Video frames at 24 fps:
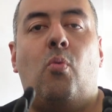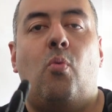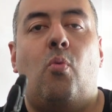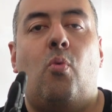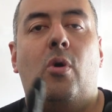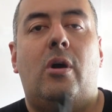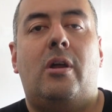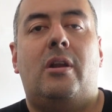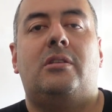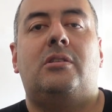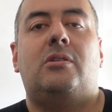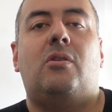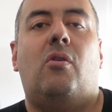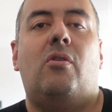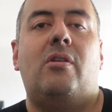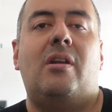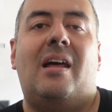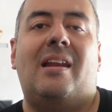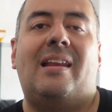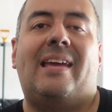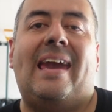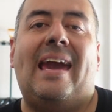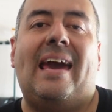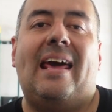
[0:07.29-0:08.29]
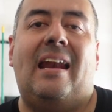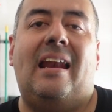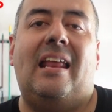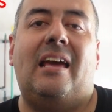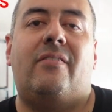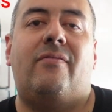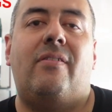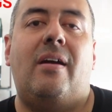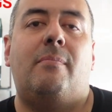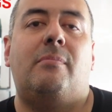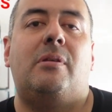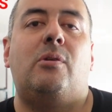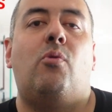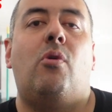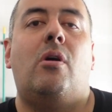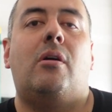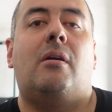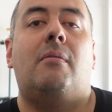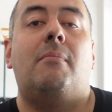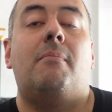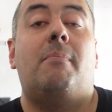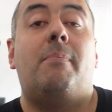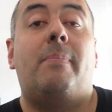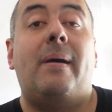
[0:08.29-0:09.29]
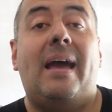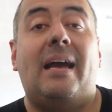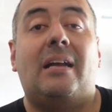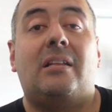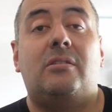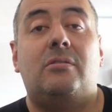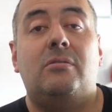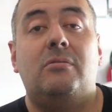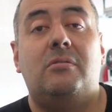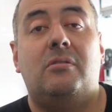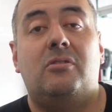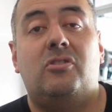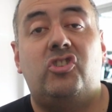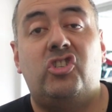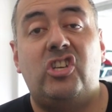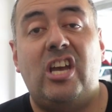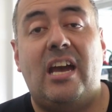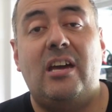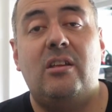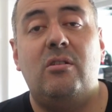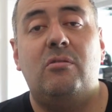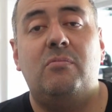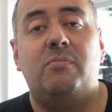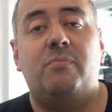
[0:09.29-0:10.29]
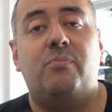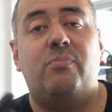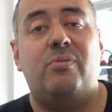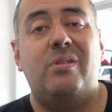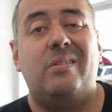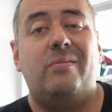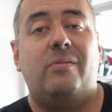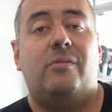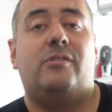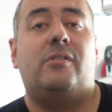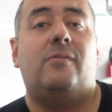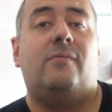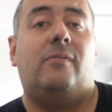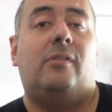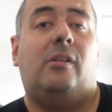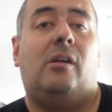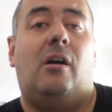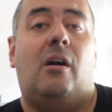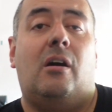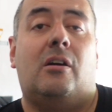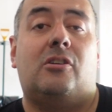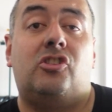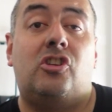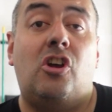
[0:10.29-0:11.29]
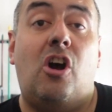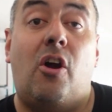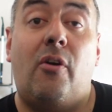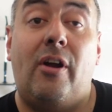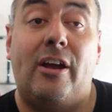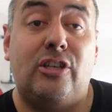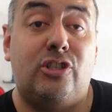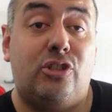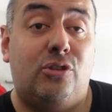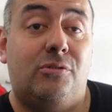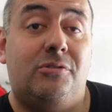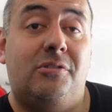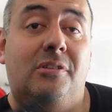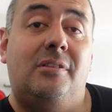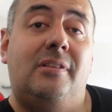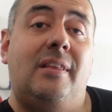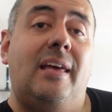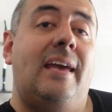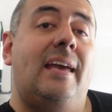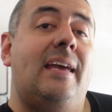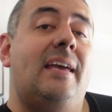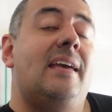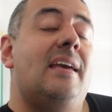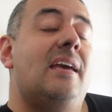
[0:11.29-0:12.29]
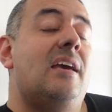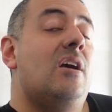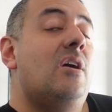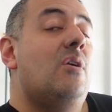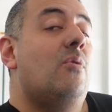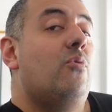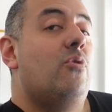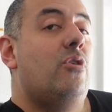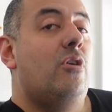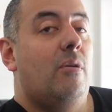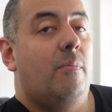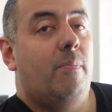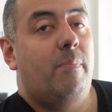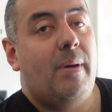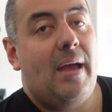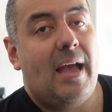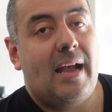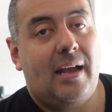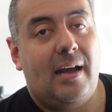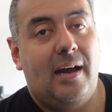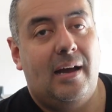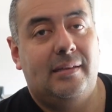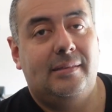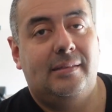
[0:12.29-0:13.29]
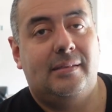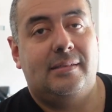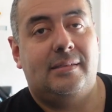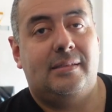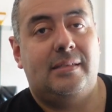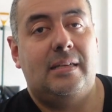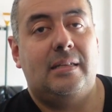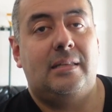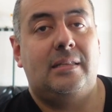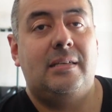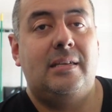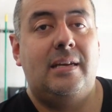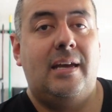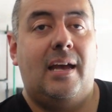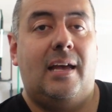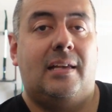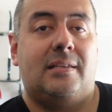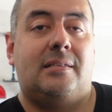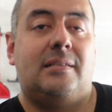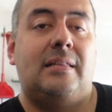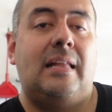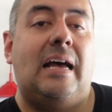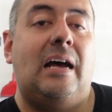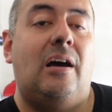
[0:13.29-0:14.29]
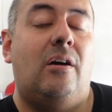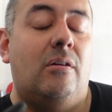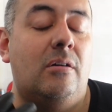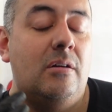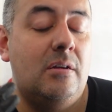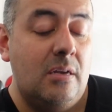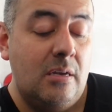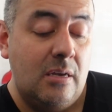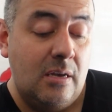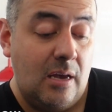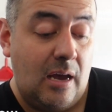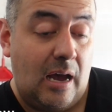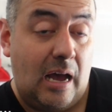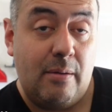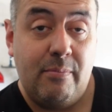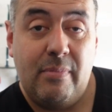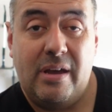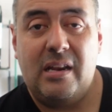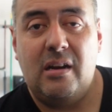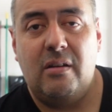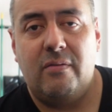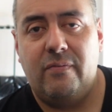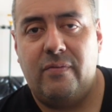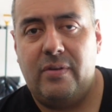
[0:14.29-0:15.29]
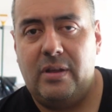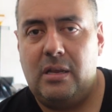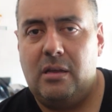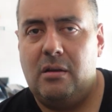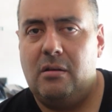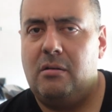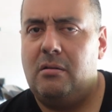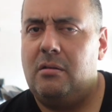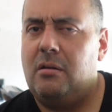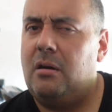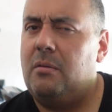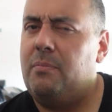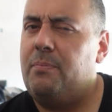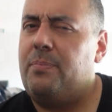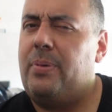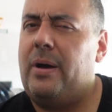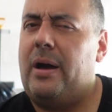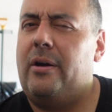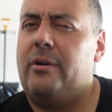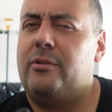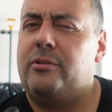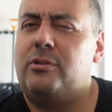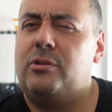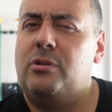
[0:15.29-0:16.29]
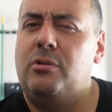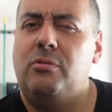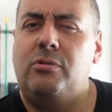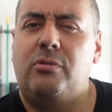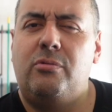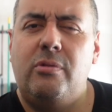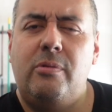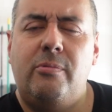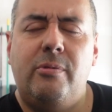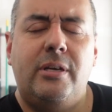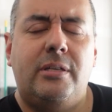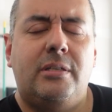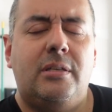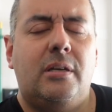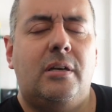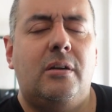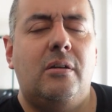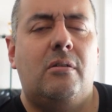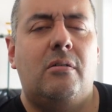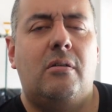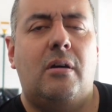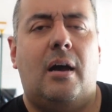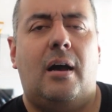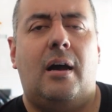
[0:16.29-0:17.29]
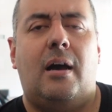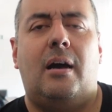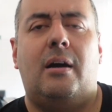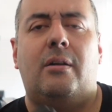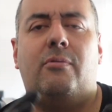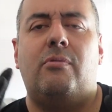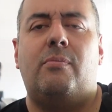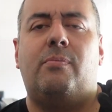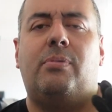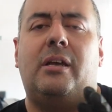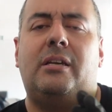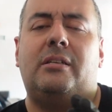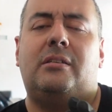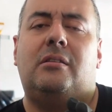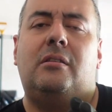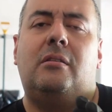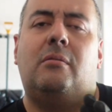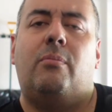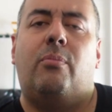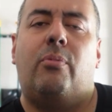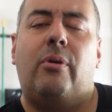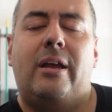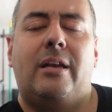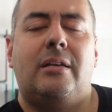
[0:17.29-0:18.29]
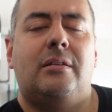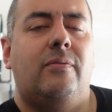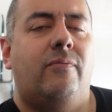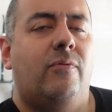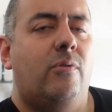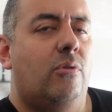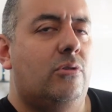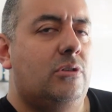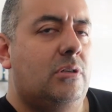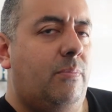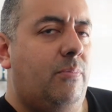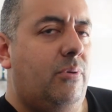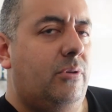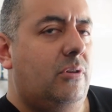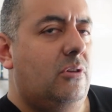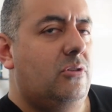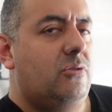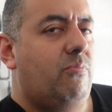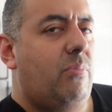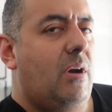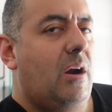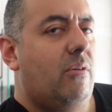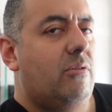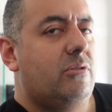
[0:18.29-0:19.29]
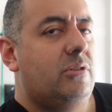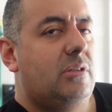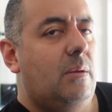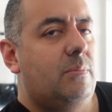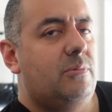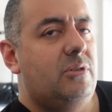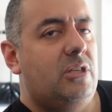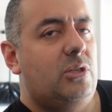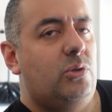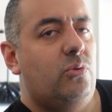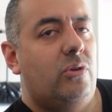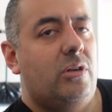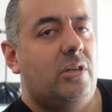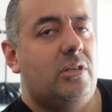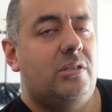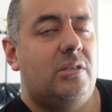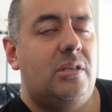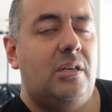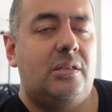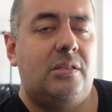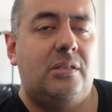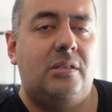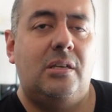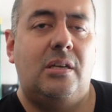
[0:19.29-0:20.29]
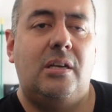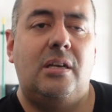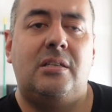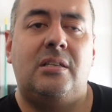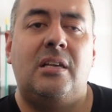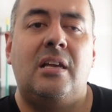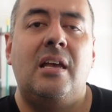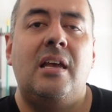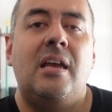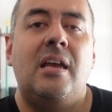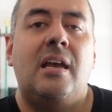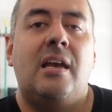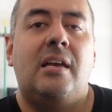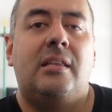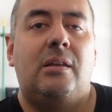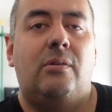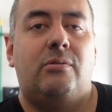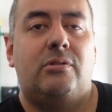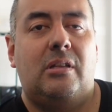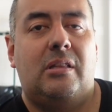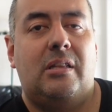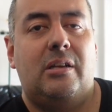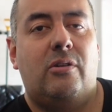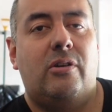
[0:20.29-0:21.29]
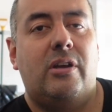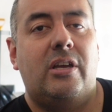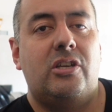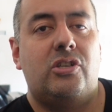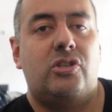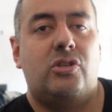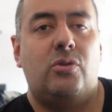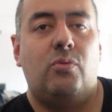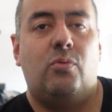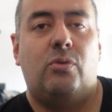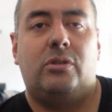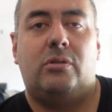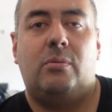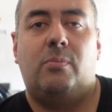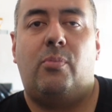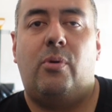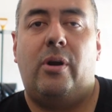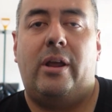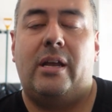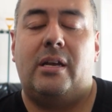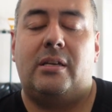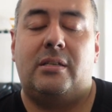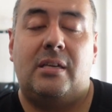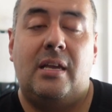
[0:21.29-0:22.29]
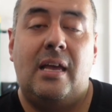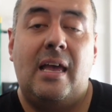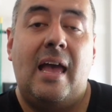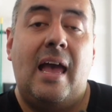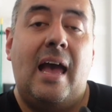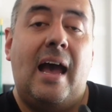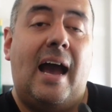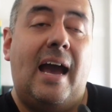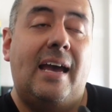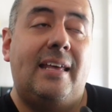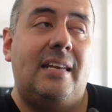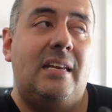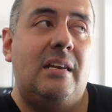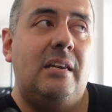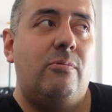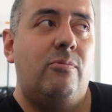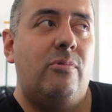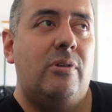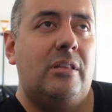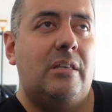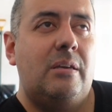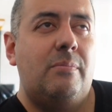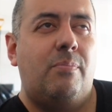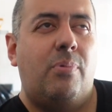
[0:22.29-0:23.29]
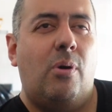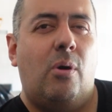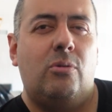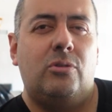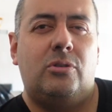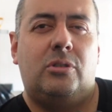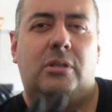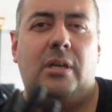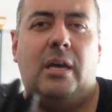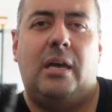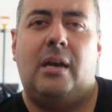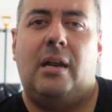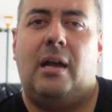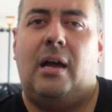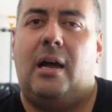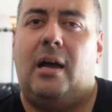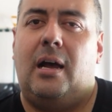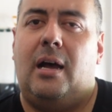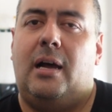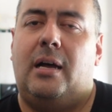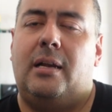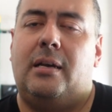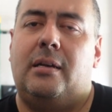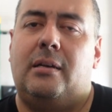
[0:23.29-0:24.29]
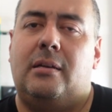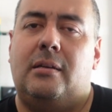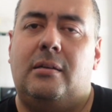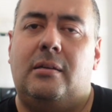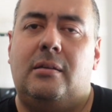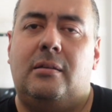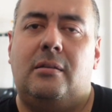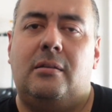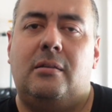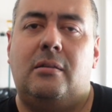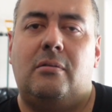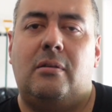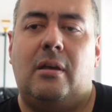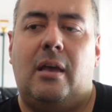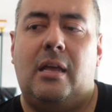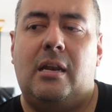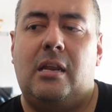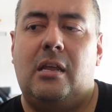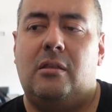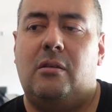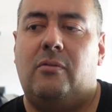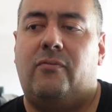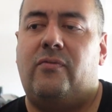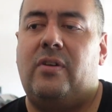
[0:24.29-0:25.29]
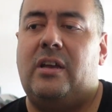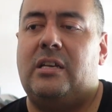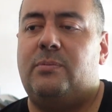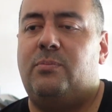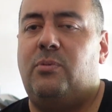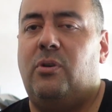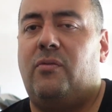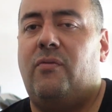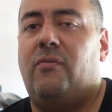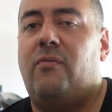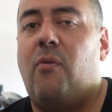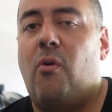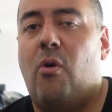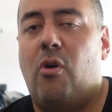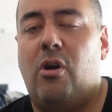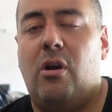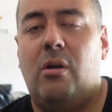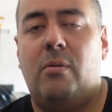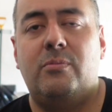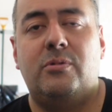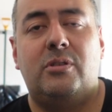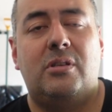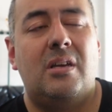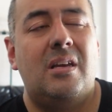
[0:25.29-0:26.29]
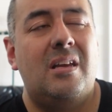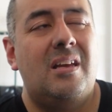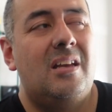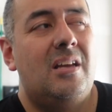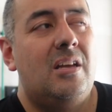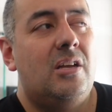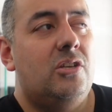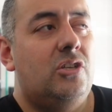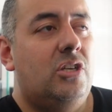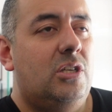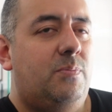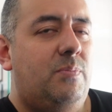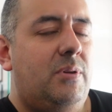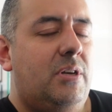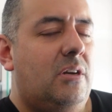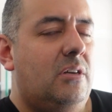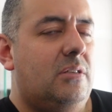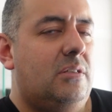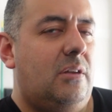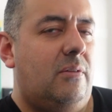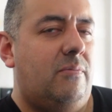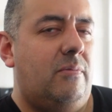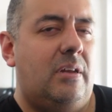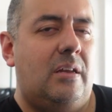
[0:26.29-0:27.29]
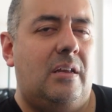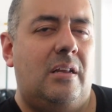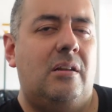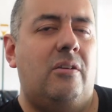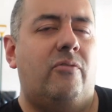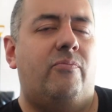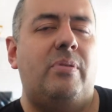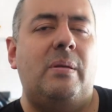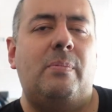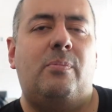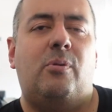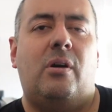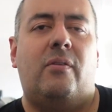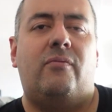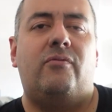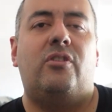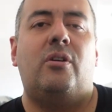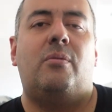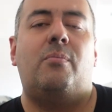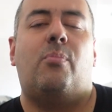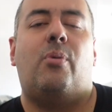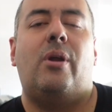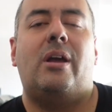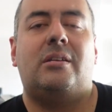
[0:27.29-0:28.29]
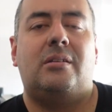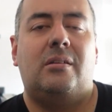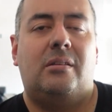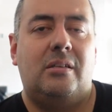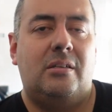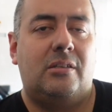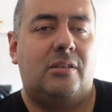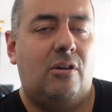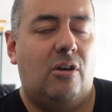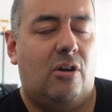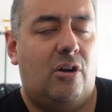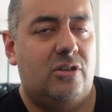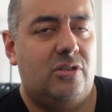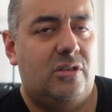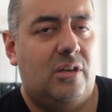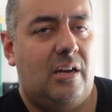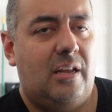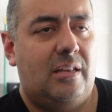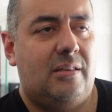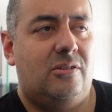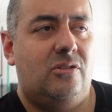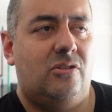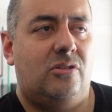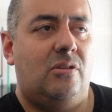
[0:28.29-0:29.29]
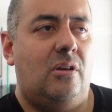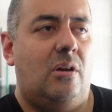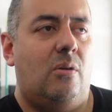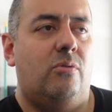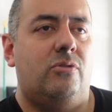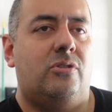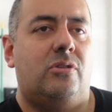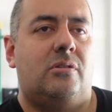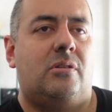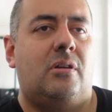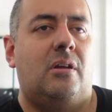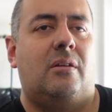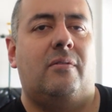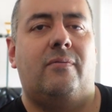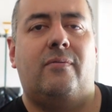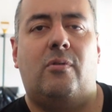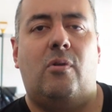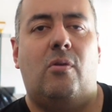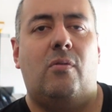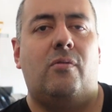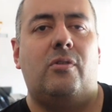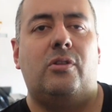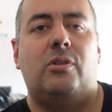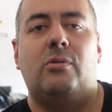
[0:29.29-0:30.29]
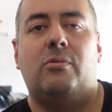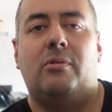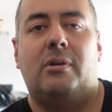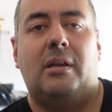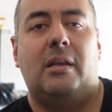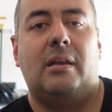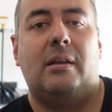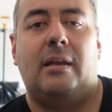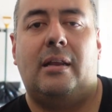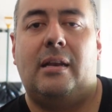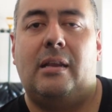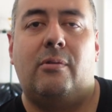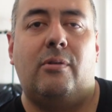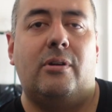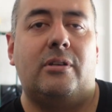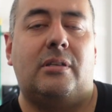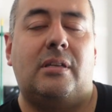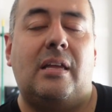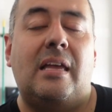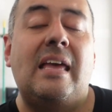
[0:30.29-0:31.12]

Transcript: What is going on, Cadillac family? Welcome back to the channel, previews and vlogs. All right, so today we are back on the CTS. Now, I made a video about 2-3 weeks ago on replacing the brakes. Of course, I put the Power Stop Z26s. There was a little issue with the brakes. I didn't really post that on any of the Facebook forums just because enough people have done brakes on these cars and I just thought it was just kind of overdoing it anyways.